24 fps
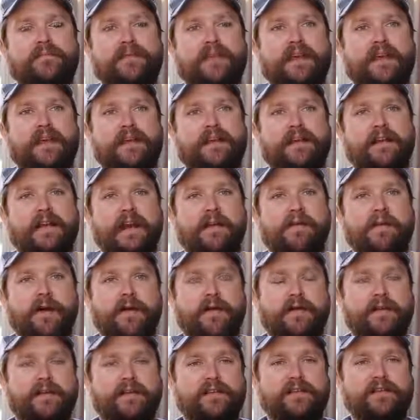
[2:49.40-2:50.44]
And I'm
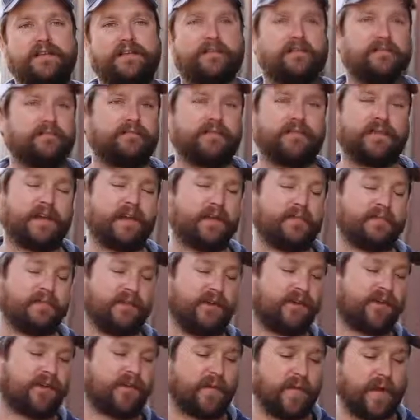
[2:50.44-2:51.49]
always kind of
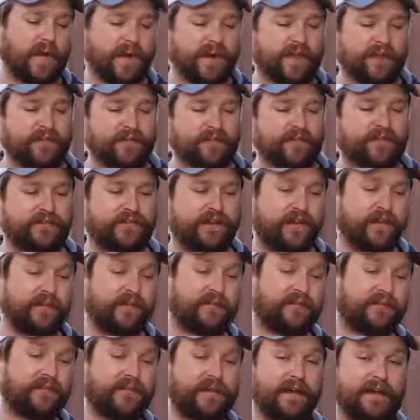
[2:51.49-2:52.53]
blown away at just
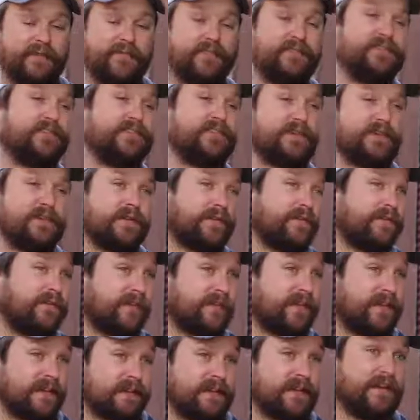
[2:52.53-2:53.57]
how
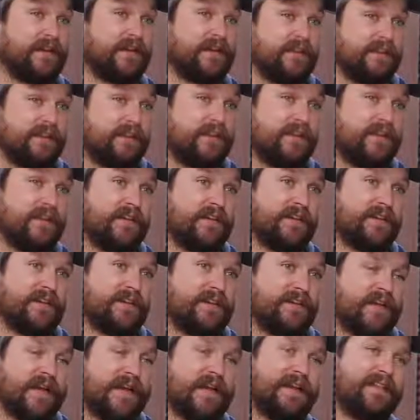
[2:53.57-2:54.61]
counterintuitive it is that
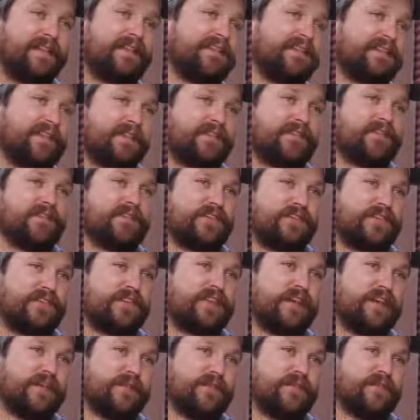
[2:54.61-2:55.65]
you add these extra
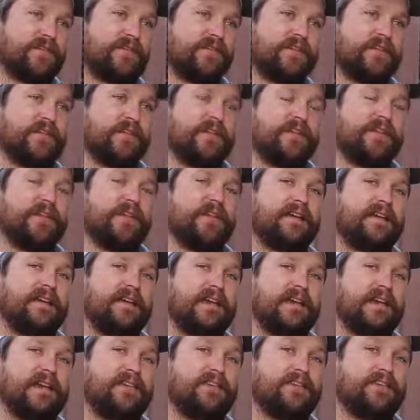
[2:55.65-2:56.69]
stems
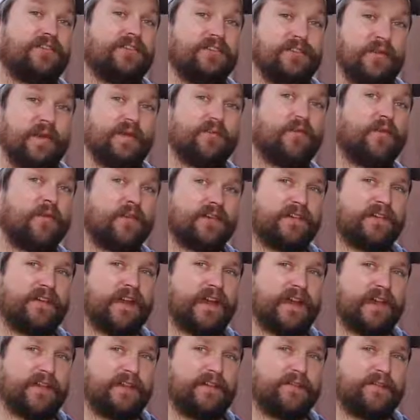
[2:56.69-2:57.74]
and you do have more
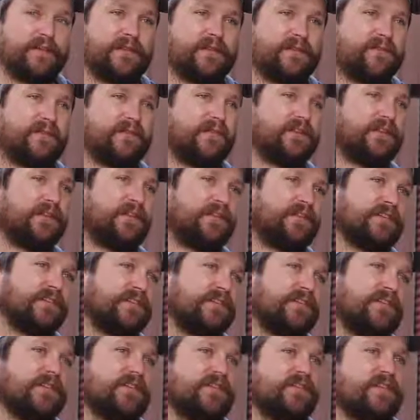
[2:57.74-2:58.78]
tannin, but the result
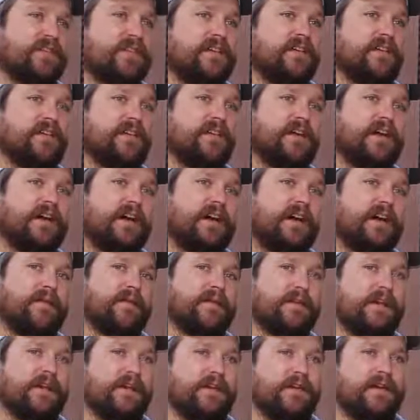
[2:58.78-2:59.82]
is
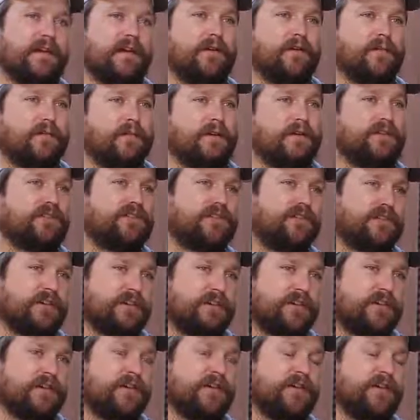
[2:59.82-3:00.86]
kind of a
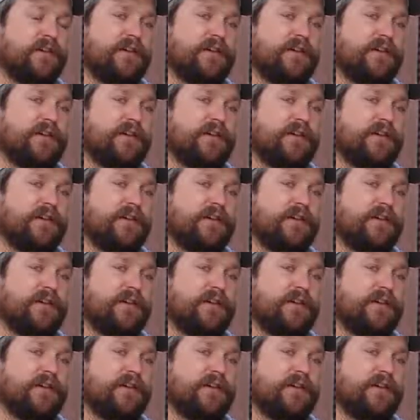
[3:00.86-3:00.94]
richer,